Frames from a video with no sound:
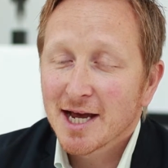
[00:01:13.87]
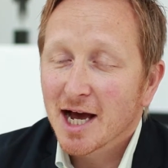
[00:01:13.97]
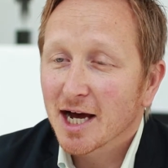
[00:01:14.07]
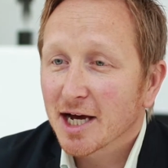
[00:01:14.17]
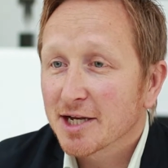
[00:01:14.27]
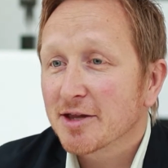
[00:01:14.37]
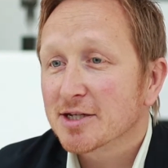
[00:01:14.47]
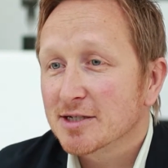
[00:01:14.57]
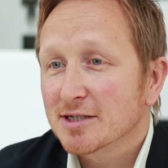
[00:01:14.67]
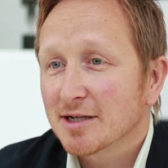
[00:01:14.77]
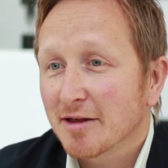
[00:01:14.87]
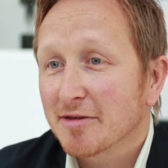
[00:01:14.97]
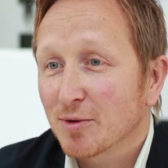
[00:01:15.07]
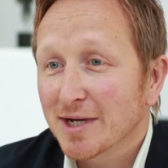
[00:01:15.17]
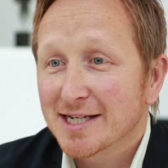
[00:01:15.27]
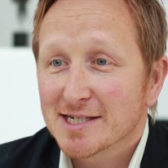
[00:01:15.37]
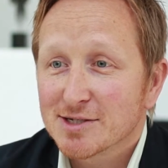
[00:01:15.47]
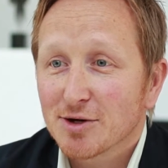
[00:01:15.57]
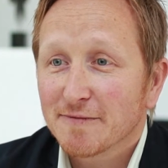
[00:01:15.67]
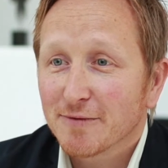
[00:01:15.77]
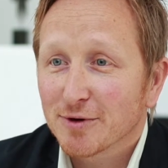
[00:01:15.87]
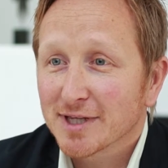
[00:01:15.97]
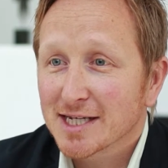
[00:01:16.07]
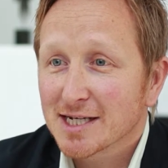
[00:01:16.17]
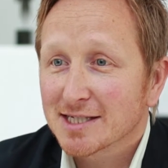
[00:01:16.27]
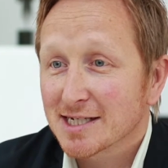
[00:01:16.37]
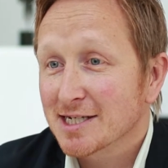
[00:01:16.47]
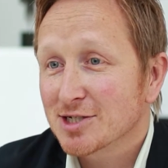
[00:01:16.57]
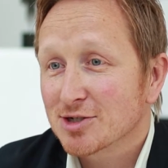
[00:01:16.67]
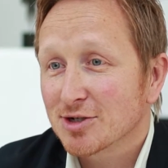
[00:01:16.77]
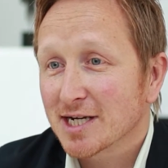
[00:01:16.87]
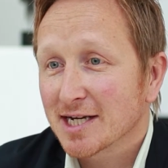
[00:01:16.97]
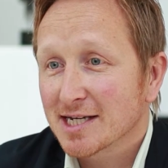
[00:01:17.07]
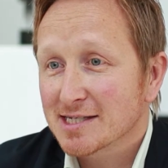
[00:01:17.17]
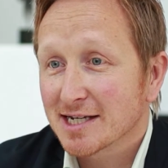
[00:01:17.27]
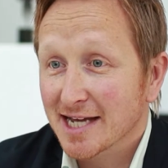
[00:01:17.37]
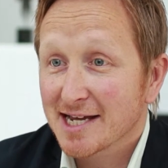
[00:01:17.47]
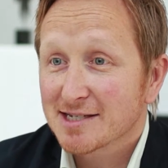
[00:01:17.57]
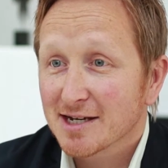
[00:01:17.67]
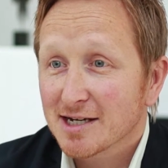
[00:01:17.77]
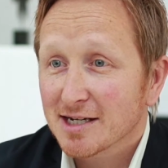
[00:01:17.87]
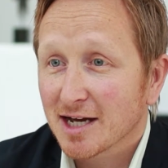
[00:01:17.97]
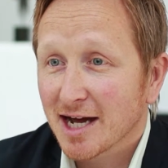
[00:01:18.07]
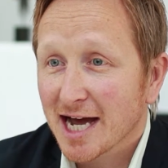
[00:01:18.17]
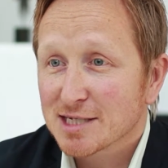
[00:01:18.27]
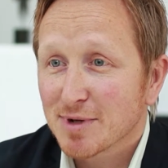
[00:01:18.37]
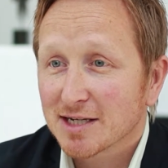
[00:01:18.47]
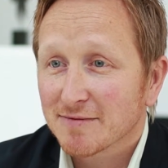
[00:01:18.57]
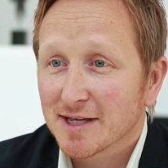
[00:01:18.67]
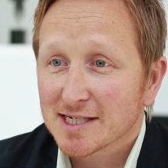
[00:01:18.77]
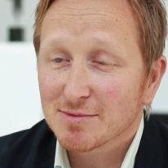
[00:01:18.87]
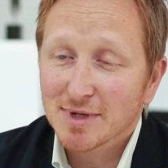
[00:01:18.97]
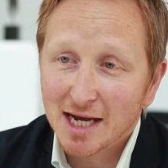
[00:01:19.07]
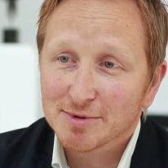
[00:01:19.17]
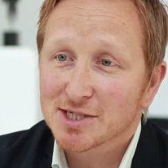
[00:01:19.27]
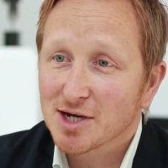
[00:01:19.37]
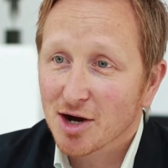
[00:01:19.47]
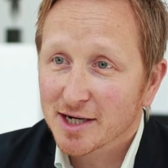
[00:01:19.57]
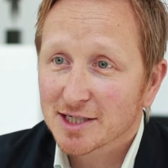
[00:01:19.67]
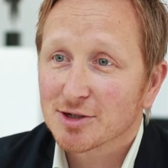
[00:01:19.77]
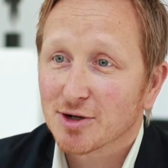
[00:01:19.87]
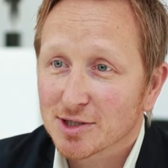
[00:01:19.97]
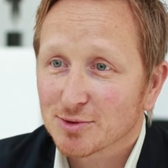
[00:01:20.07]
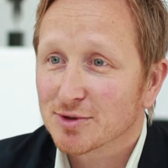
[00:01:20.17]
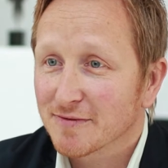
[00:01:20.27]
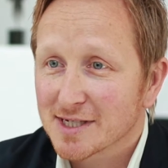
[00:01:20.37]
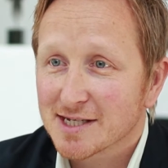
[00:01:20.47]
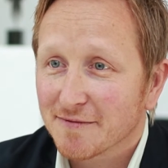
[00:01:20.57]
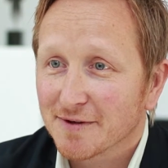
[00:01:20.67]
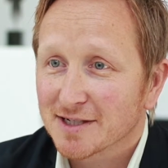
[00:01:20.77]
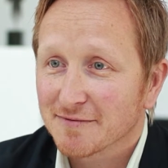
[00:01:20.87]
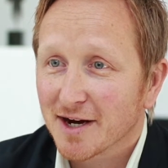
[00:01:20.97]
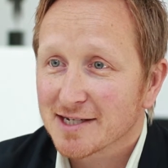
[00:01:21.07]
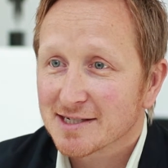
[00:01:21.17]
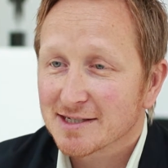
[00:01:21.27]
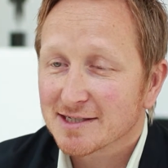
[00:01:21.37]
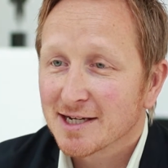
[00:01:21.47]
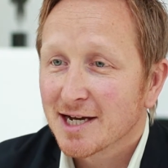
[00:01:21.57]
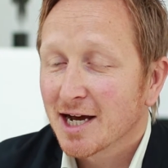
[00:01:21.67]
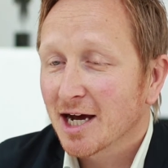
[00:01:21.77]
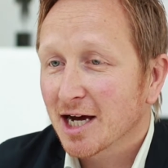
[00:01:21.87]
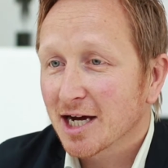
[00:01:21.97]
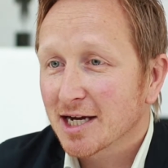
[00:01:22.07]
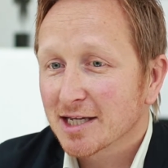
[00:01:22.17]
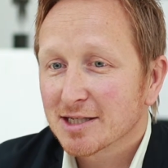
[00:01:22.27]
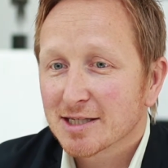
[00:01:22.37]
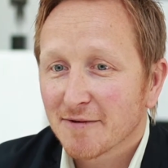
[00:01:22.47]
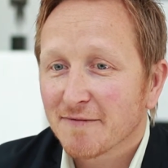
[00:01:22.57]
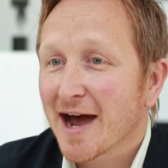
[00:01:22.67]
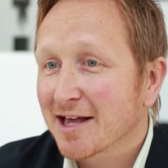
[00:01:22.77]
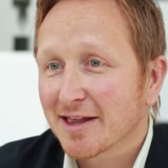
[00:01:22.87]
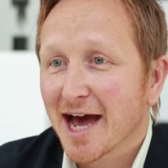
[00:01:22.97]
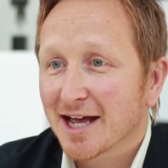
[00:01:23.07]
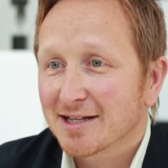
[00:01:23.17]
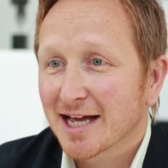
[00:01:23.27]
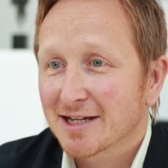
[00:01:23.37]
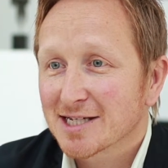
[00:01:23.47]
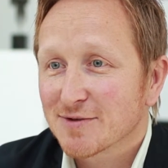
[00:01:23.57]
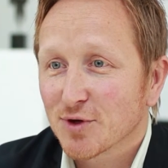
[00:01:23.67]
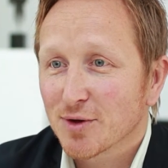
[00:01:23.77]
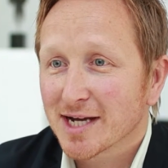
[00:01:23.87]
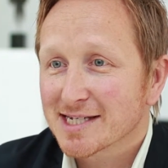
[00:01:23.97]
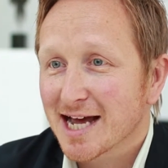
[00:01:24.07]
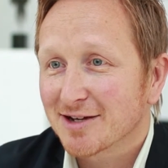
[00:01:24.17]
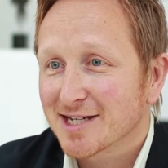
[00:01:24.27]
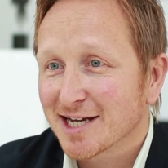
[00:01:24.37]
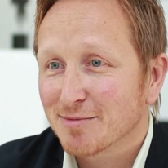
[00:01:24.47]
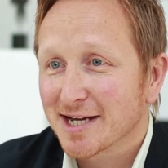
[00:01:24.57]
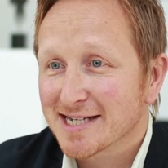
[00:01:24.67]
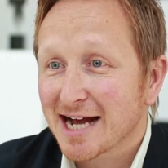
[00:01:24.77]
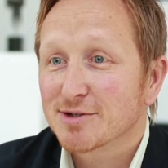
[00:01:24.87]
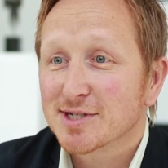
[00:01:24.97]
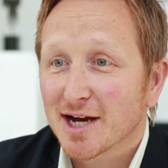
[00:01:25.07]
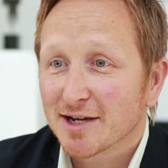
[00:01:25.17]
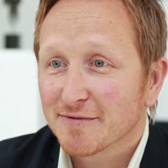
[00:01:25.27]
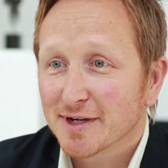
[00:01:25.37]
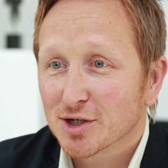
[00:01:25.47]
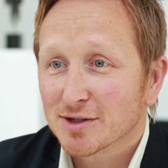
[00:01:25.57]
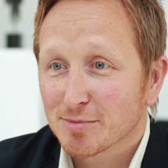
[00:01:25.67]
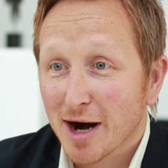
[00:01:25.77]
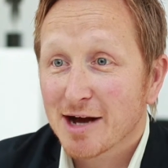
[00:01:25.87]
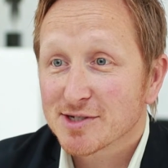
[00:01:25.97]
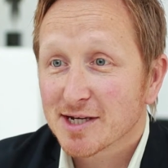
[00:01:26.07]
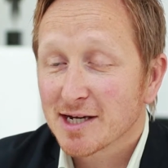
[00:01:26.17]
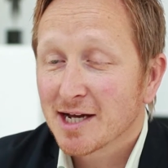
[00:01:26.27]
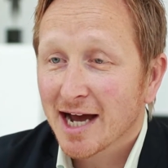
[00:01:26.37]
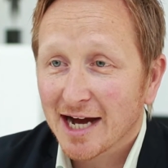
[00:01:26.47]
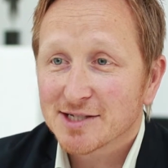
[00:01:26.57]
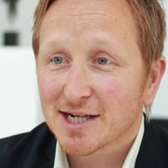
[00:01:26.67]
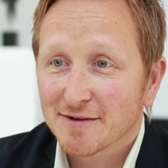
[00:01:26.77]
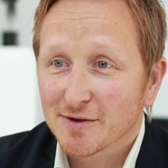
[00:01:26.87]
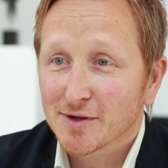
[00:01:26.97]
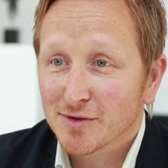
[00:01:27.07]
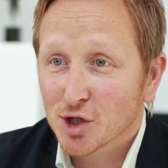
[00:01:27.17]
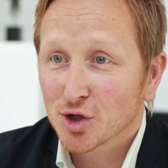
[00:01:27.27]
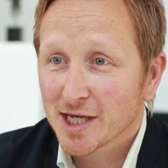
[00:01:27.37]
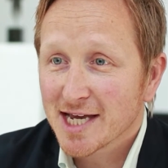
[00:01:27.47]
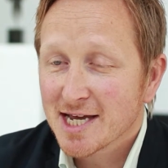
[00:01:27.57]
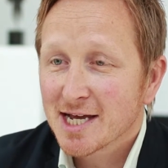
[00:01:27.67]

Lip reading: Another thing we need to solve for as an industry is the data aspect of things and being able to target across all of these different devices. The fact that this viewing is now taking place outside of the browser, outside of the cookie,